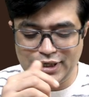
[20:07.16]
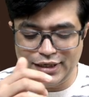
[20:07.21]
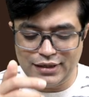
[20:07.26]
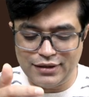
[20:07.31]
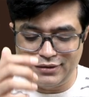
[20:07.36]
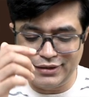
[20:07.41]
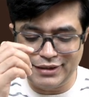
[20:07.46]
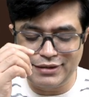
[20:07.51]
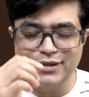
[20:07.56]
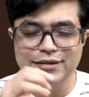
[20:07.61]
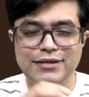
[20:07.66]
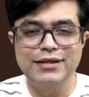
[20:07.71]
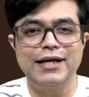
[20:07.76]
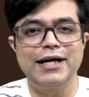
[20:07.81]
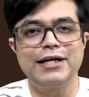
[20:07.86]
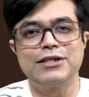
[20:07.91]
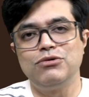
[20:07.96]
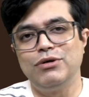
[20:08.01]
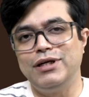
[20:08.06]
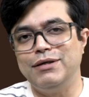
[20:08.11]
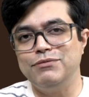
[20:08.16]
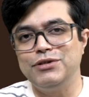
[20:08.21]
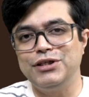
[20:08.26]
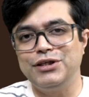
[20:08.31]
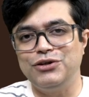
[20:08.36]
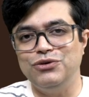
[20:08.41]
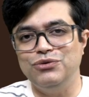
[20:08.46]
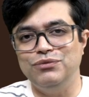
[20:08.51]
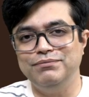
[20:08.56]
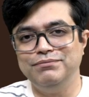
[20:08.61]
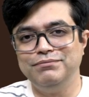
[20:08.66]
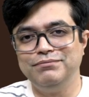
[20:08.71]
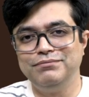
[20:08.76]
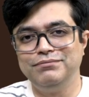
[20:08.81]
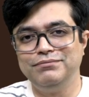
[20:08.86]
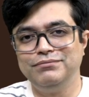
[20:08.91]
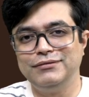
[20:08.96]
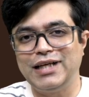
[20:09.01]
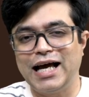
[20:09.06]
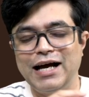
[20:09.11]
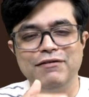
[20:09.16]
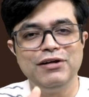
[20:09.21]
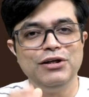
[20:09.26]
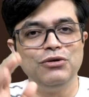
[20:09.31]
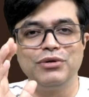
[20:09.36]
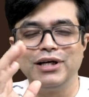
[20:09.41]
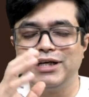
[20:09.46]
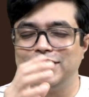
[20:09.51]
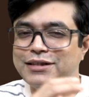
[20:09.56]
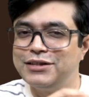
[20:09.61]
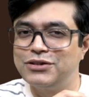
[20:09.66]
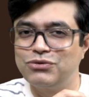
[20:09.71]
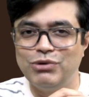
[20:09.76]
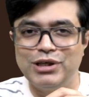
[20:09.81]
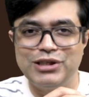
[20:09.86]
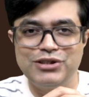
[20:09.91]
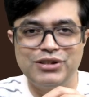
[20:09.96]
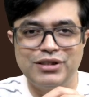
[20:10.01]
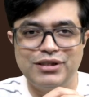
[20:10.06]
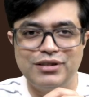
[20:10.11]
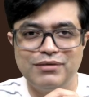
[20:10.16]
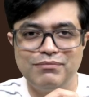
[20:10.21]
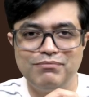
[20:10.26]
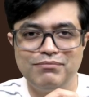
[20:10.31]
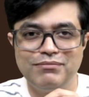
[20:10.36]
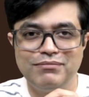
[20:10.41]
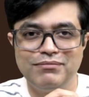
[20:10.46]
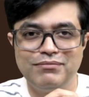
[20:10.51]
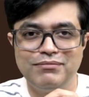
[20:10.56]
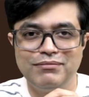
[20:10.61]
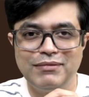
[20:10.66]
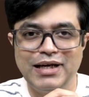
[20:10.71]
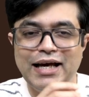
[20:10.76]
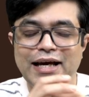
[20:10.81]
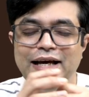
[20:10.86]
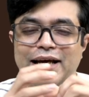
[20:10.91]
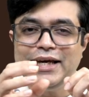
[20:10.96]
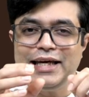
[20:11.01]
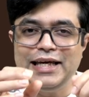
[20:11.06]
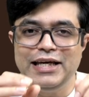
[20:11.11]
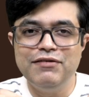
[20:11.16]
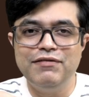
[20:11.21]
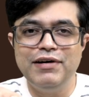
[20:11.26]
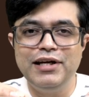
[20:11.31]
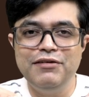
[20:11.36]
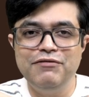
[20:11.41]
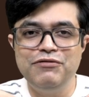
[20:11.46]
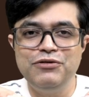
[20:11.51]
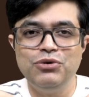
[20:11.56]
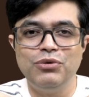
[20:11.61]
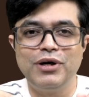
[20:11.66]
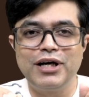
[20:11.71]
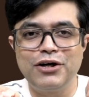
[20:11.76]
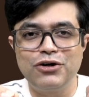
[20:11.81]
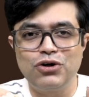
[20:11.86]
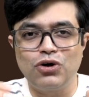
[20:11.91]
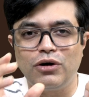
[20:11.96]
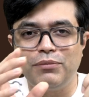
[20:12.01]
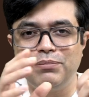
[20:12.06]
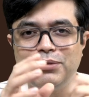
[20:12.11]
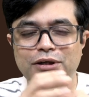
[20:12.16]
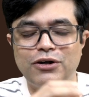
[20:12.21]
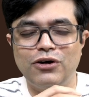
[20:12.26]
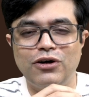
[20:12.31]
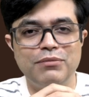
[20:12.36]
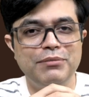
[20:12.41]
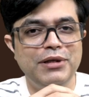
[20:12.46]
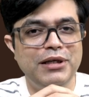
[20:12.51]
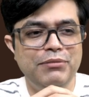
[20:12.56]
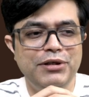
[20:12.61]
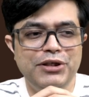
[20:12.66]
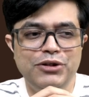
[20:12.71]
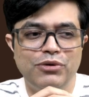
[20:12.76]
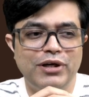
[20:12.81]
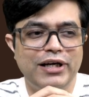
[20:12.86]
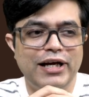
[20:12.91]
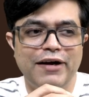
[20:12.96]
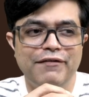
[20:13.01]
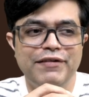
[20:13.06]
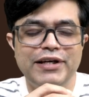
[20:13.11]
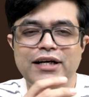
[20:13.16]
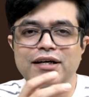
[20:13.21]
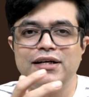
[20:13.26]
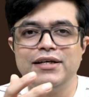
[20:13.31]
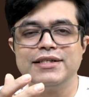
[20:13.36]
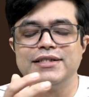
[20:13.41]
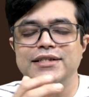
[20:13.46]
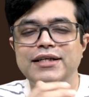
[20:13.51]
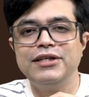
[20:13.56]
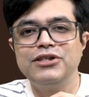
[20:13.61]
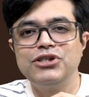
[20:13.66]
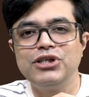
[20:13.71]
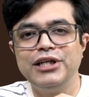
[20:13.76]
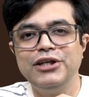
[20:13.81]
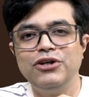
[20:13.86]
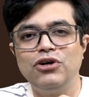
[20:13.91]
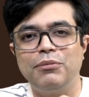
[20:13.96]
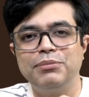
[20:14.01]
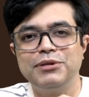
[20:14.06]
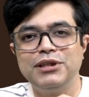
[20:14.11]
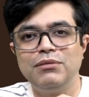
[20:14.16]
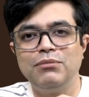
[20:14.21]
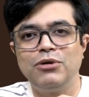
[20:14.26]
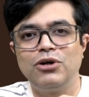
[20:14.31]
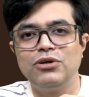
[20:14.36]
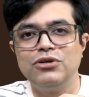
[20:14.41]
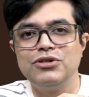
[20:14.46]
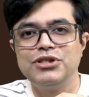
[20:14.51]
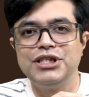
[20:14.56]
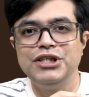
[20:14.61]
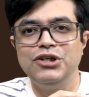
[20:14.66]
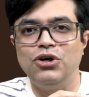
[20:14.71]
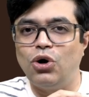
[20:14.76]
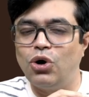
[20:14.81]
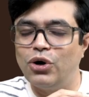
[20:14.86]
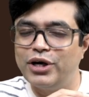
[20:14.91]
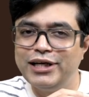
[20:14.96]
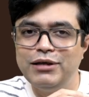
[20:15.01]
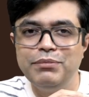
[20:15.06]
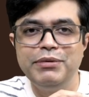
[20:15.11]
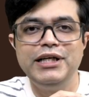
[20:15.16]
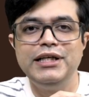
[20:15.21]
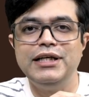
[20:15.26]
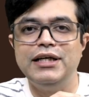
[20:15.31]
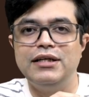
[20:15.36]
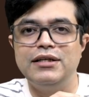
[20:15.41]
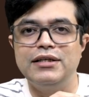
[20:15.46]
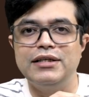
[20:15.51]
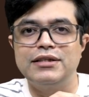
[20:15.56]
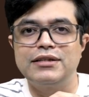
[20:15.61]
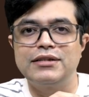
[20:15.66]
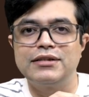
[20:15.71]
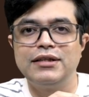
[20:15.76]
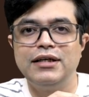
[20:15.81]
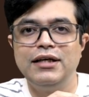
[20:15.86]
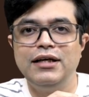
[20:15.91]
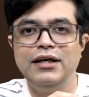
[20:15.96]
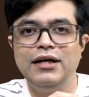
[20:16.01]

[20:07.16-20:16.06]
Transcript: This is an actual MCQ. Have a look at this question. Even if you are a topper, or maybe you are having a distinction in ophthalmology or in pediatrics,